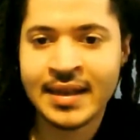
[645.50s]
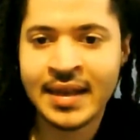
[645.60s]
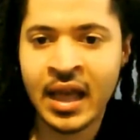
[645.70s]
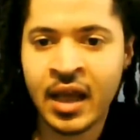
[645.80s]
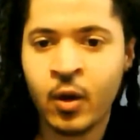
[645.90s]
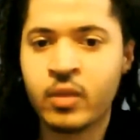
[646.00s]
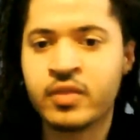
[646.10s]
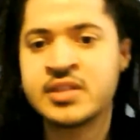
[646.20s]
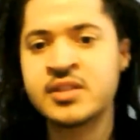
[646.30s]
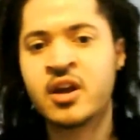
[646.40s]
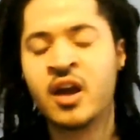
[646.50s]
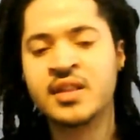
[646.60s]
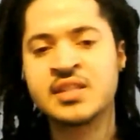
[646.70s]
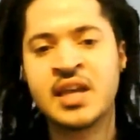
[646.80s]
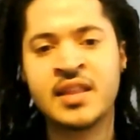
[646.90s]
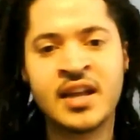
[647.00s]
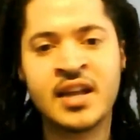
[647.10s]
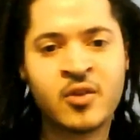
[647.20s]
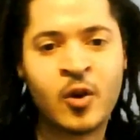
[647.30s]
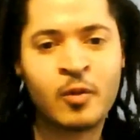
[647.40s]
Now, this is the card that's saying that
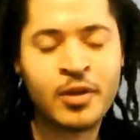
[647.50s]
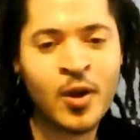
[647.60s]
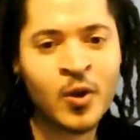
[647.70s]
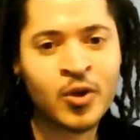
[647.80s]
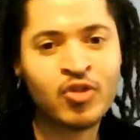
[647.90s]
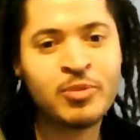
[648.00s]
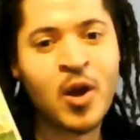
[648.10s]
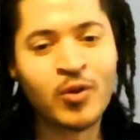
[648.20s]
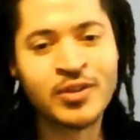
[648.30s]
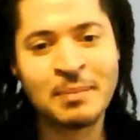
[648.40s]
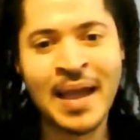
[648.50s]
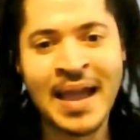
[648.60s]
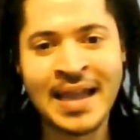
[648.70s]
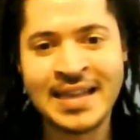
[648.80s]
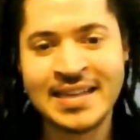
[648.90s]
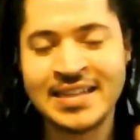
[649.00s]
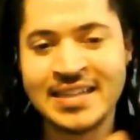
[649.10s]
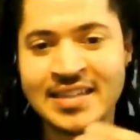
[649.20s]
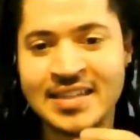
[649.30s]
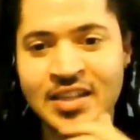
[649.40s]
Scorpio, you've been holding back.
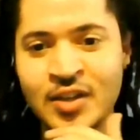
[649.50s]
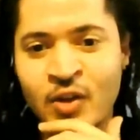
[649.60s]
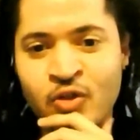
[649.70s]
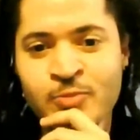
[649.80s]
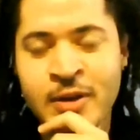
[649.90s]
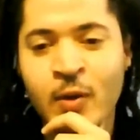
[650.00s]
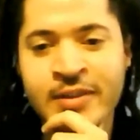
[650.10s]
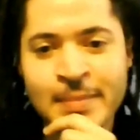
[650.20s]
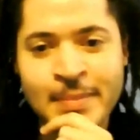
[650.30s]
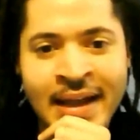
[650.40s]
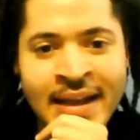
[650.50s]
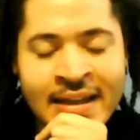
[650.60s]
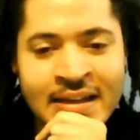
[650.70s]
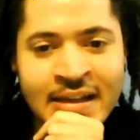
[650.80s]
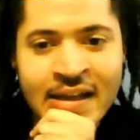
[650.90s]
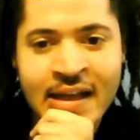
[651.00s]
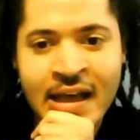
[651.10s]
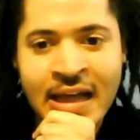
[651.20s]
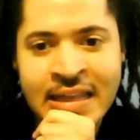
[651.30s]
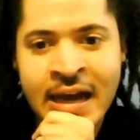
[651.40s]
You know, you've been holding back
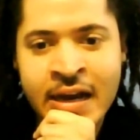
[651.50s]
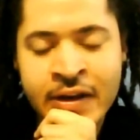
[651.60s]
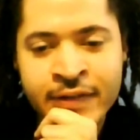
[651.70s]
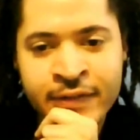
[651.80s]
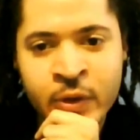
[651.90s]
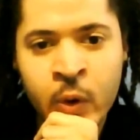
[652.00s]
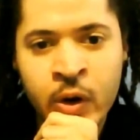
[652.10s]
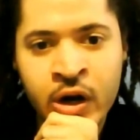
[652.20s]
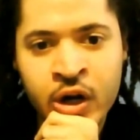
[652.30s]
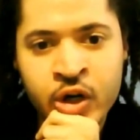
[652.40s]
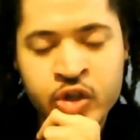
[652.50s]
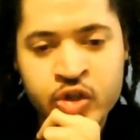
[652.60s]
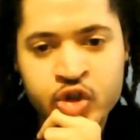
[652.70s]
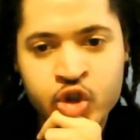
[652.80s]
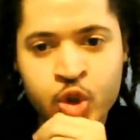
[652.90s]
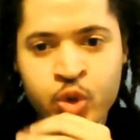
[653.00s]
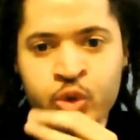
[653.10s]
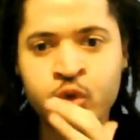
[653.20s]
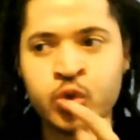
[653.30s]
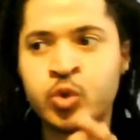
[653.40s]
a lot of your
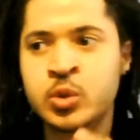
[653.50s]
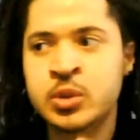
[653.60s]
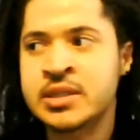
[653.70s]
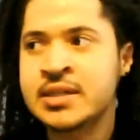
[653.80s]
true